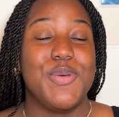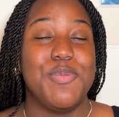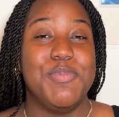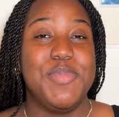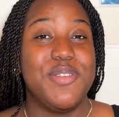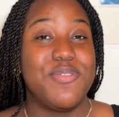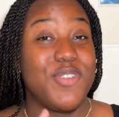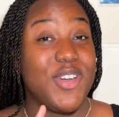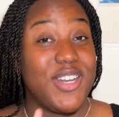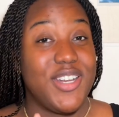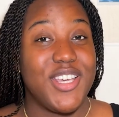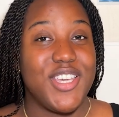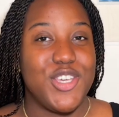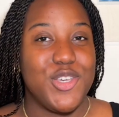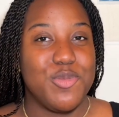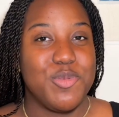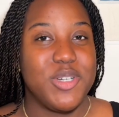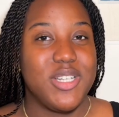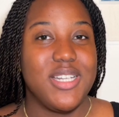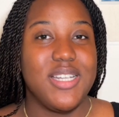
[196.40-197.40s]
befriend a
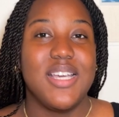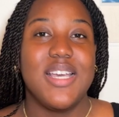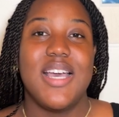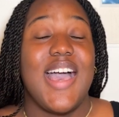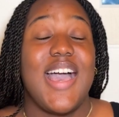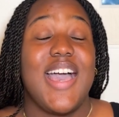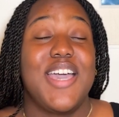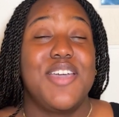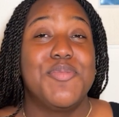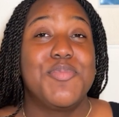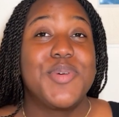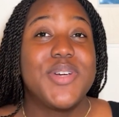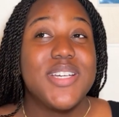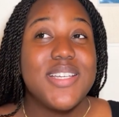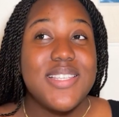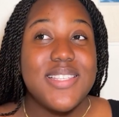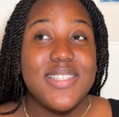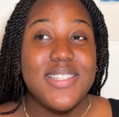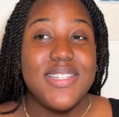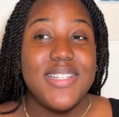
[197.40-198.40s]
Cuban. I
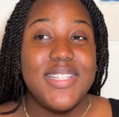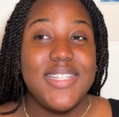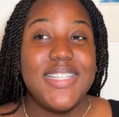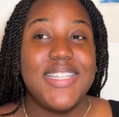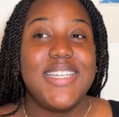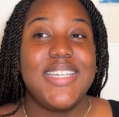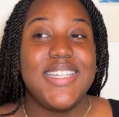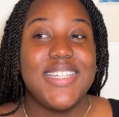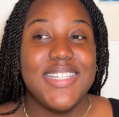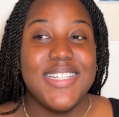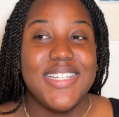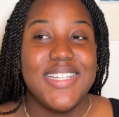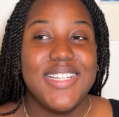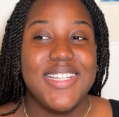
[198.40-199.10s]
personally,